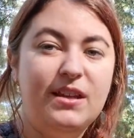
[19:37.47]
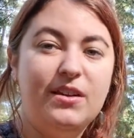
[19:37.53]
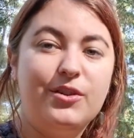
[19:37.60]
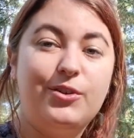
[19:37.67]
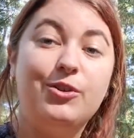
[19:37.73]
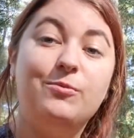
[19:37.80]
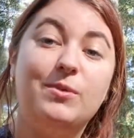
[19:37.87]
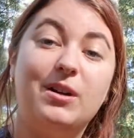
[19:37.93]

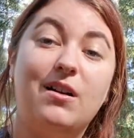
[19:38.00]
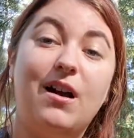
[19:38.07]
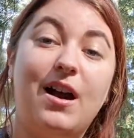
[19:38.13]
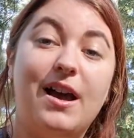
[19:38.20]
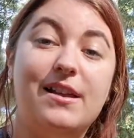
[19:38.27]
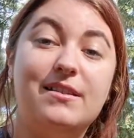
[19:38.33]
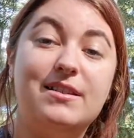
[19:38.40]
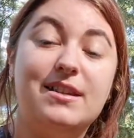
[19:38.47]

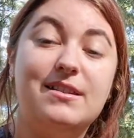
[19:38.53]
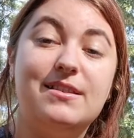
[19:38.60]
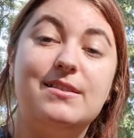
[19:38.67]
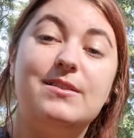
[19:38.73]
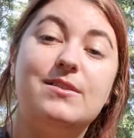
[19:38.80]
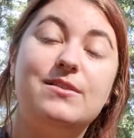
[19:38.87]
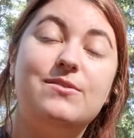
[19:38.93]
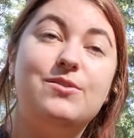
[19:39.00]
humankind,
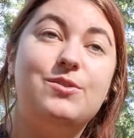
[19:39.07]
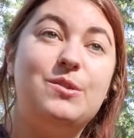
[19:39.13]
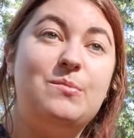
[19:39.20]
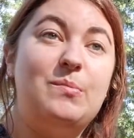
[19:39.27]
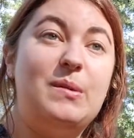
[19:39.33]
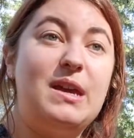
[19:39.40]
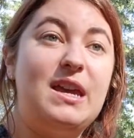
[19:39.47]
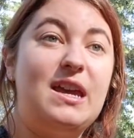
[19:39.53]
is to
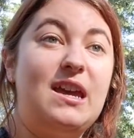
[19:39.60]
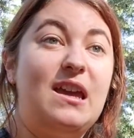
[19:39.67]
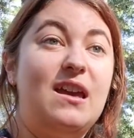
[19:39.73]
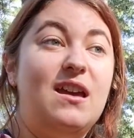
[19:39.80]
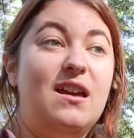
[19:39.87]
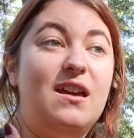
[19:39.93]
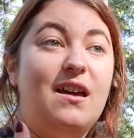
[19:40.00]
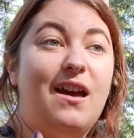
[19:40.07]
be
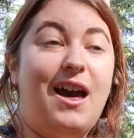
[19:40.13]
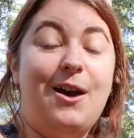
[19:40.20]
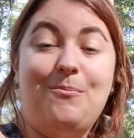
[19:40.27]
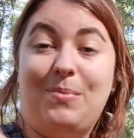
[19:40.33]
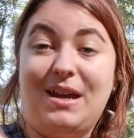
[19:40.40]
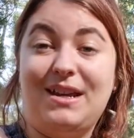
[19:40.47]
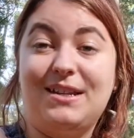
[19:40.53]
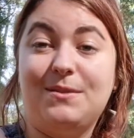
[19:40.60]
at
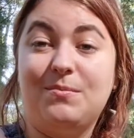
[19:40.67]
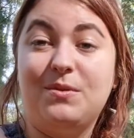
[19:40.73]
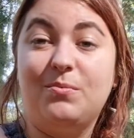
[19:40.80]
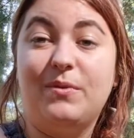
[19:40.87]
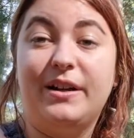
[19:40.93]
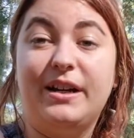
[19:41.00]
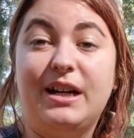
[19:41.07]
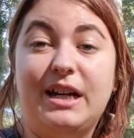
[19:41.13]
peace with
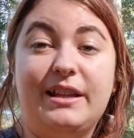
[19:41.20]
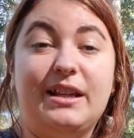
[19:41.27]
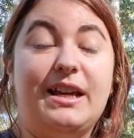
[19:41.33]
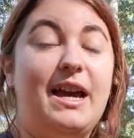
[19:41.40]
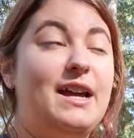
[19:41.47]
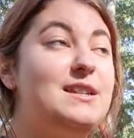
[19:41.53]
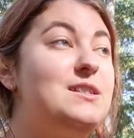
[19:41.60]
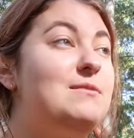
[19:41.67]
one another,
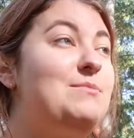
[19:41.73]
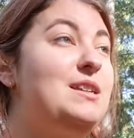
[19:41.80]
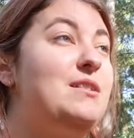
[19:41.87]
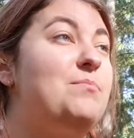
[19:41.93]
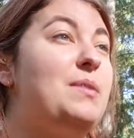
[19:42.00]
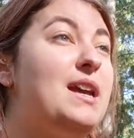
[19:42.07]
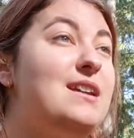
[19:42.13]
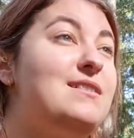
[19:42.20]
and to be at
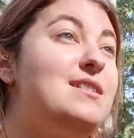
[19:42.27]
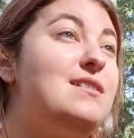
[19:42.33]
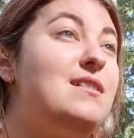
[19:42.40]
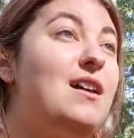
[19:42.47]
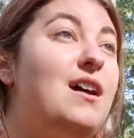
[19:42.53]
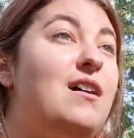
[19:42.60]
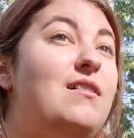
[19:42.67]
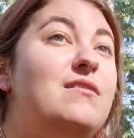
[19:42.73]
peace in
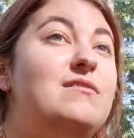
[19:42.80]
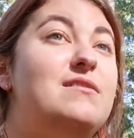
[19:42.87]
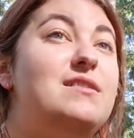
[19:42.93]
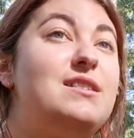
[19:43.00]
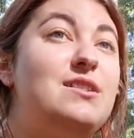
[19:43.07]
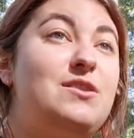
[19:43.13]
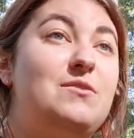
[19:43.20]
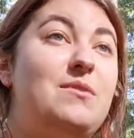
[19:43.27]
our
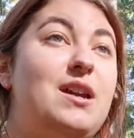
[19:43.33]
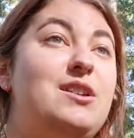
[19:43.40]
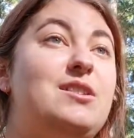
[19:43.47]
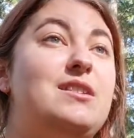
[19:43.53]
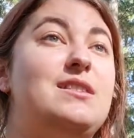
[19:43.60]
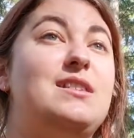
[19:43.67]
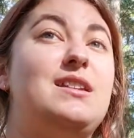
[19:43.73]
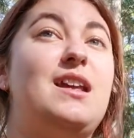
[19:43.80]

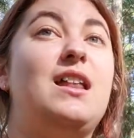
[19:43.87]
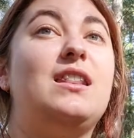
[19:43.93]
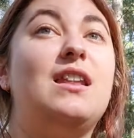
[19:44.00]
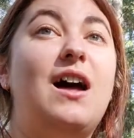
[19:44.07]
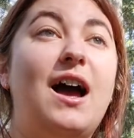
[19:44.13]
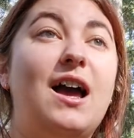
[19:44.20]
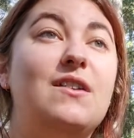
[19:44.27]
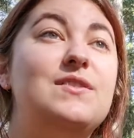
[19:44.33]
situations, in our
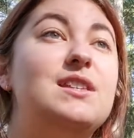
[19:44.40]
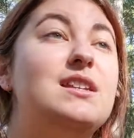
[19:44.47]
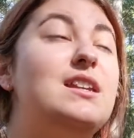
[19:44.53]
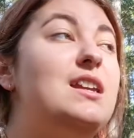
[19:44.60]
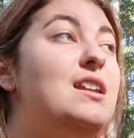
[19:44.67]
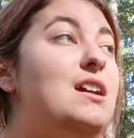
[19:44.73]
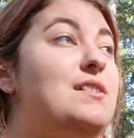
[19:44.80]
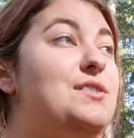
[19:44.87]
lives, and
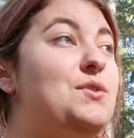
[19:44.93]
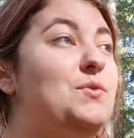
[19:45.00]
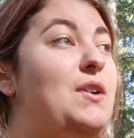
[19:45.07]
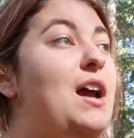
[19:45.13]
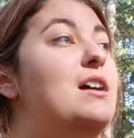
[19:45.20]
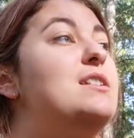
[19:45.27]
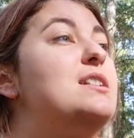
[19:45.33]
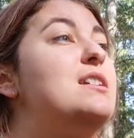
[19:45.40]
in our
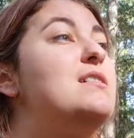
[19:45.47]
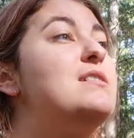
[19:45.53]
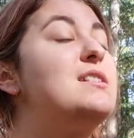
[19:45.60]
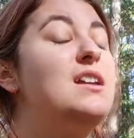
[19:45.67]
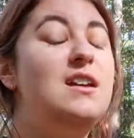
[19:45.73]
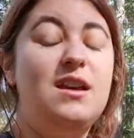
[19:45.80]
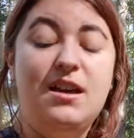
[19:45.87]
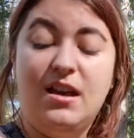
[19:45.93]
surroundings.
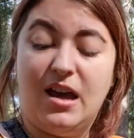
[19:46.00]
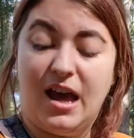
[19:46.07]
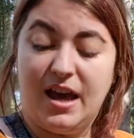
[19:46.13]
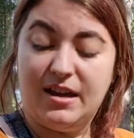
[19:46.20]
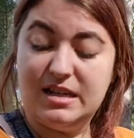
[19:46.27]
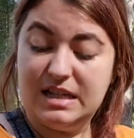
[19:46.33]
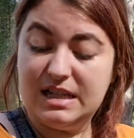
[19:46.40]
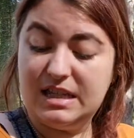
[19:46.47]

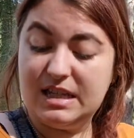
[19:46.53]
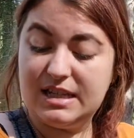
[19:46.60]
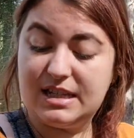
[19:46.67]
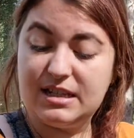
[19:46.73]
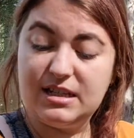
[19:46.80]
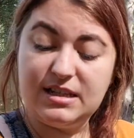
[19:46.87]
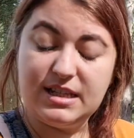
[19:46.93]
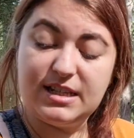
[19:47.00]
And
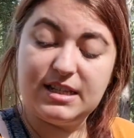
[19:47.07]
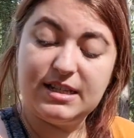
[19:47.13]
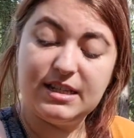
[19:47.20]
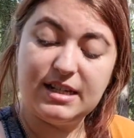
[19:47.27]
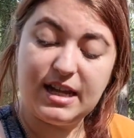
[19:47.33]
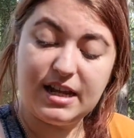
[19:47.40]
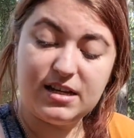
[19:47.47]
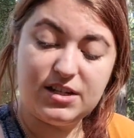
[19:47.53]
this is an
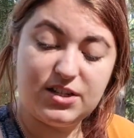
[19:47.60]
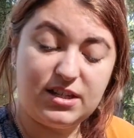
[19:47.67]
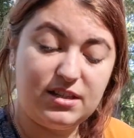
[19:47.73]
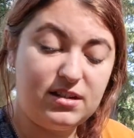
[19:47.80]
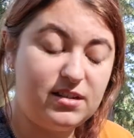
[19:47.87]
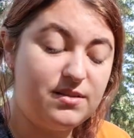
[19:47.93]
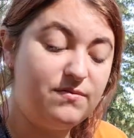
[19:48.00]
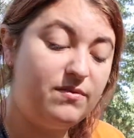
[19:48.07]
energy
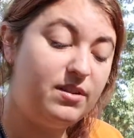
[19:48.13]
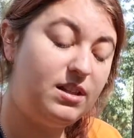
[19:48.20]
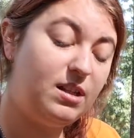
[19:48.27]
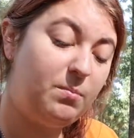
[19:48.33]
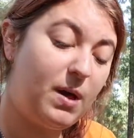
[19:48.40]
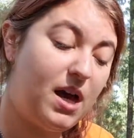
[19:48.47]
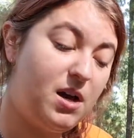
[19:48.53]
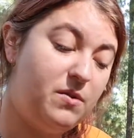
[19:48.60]
that is really
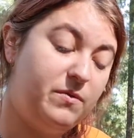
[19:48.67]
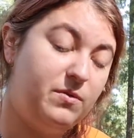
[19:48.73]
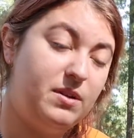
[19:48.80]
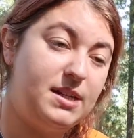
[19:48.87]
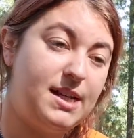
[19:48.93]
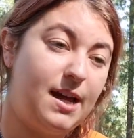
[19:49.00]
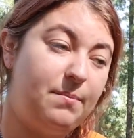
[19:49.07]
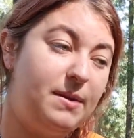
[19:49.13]
powerful to
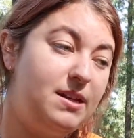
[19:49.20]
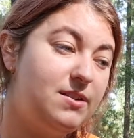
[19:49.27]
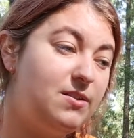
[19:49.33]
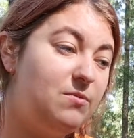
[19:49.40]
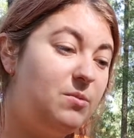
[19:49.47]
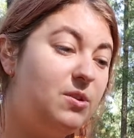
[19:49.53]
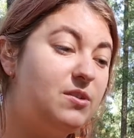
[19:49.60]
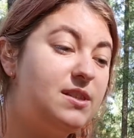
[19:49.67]
tap
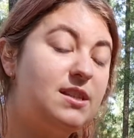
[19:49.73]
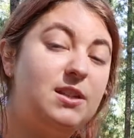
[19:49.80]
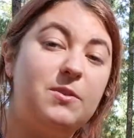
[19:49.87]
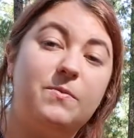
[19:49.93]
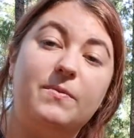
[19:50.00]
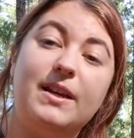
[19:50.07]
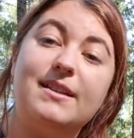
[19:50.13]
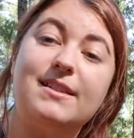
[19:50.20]
into, because it
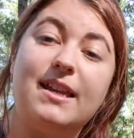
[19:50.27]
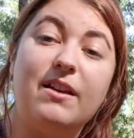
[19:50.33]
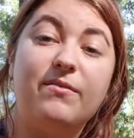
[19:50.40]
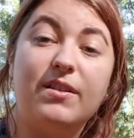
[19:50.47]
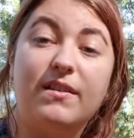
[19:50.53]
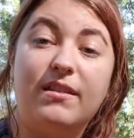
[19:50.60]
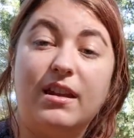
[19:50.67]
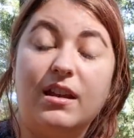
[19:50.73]
affects
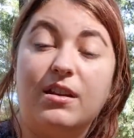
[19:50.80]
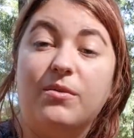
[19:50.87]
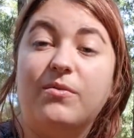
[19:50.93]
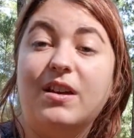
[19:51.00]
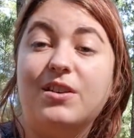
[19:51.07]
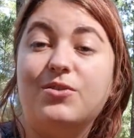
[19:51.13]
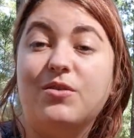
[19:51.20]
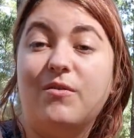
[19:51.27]
everything. It
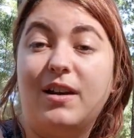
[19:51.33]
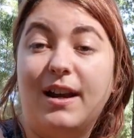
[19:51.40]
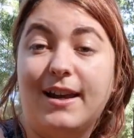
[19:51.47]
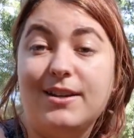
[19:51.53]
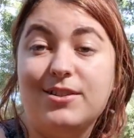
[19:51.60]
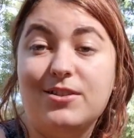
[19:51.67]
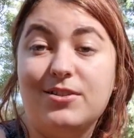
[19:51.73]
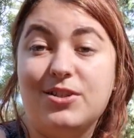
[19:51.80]
affects your
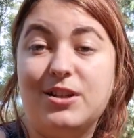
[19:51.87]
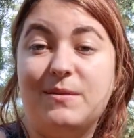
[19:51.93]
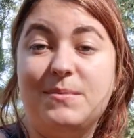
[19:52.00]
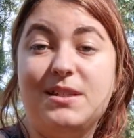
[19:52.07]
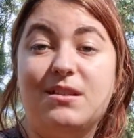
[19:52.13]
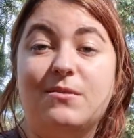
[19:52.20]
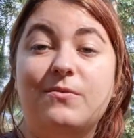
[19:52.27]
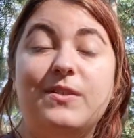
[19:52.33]
relationships,
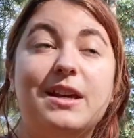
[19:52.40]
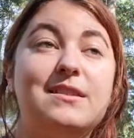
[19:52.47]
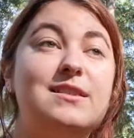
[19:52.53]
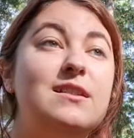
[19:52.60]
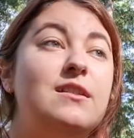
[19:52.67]
it affects